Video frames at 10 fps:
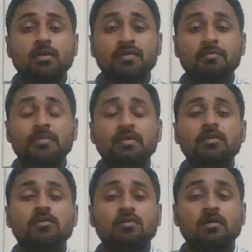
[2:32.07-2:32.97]
explicit
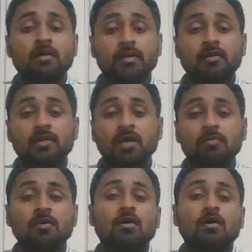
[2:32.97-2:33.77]
return type,